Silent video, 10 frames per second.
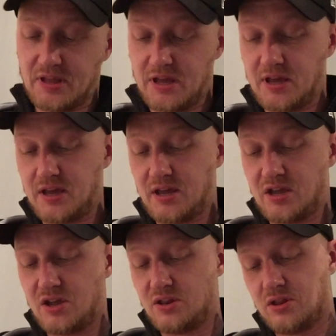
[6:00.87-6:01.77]

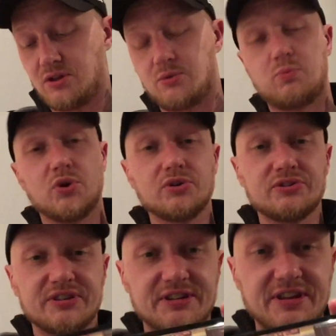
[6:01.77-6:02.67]
another world, it